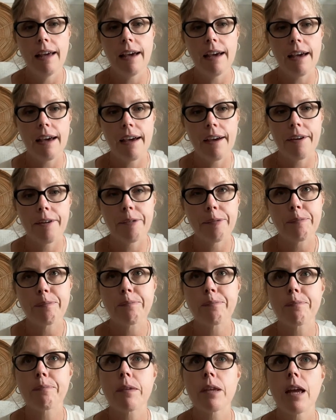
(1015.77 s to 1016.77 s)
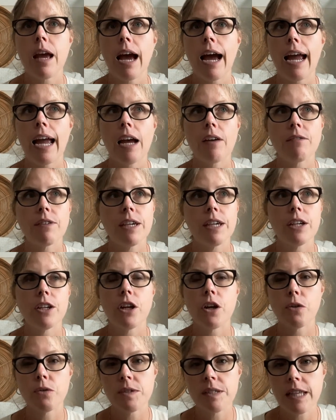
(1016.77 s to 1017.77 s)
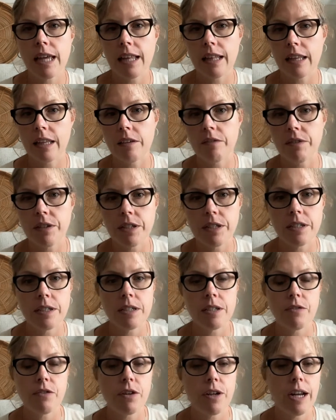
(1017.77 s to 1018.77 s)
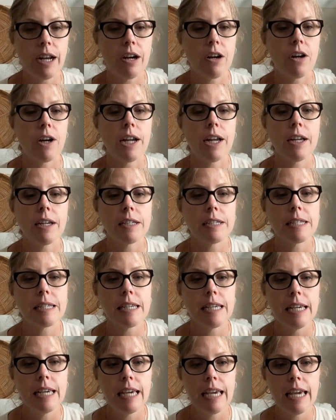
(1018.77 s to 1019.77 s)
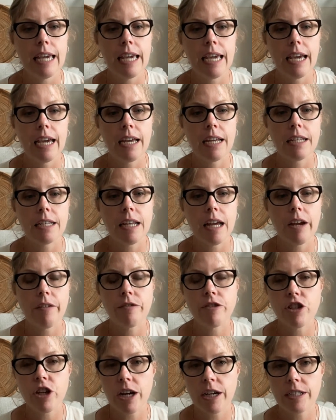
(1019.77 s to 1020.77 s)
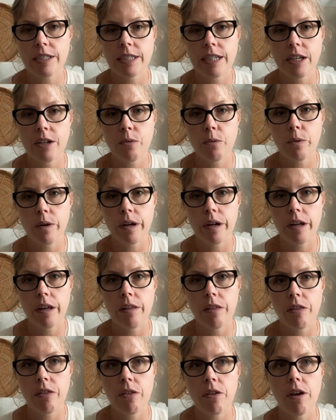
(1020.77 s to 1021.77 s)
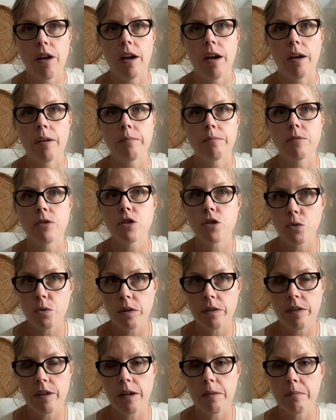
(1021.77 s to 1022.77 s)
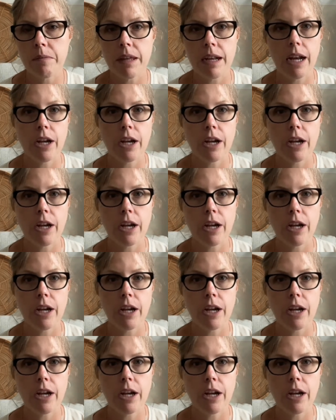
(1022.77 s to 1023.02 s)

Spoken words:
I have kiddos that live in different areas, and I've checked in with 2 of them that